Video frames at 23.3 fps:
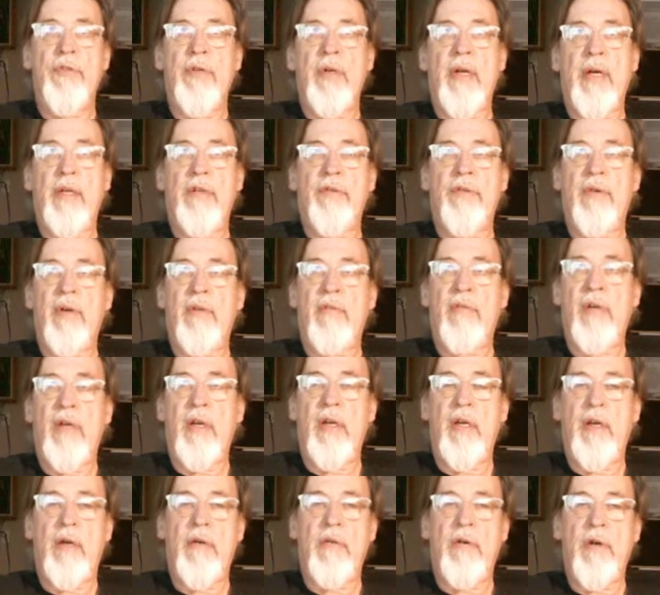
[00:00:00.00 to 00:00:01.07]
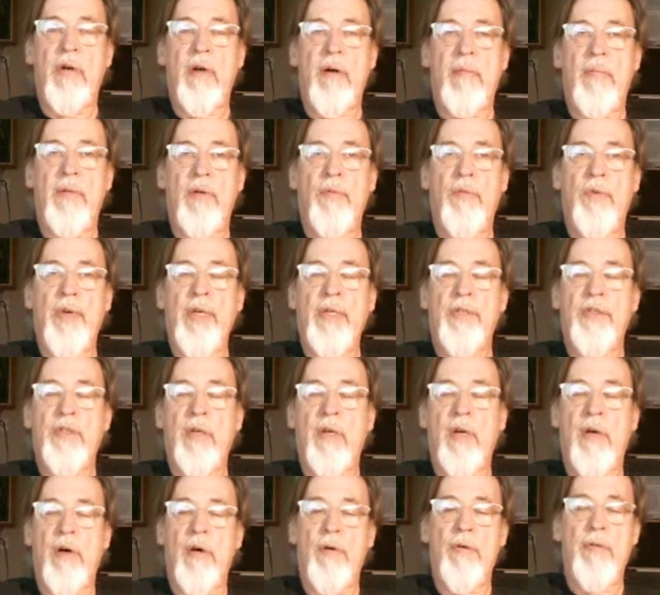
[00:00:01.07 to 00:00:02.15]
video a couple of weeks ago
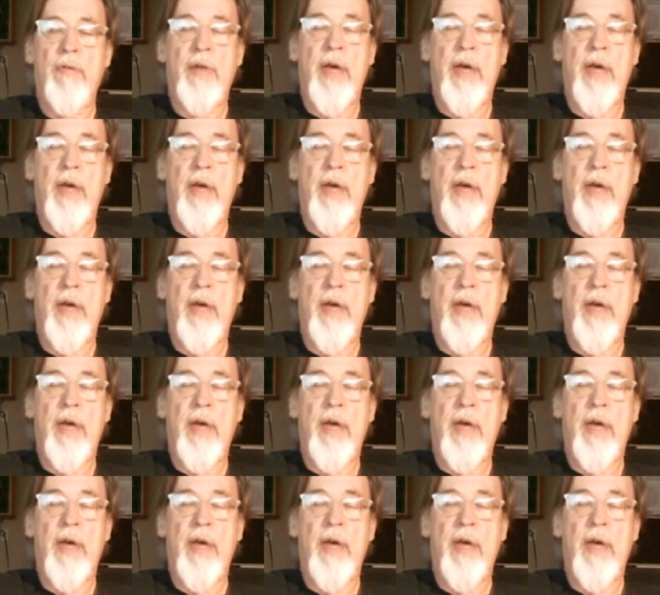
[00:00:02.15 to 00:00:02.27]
that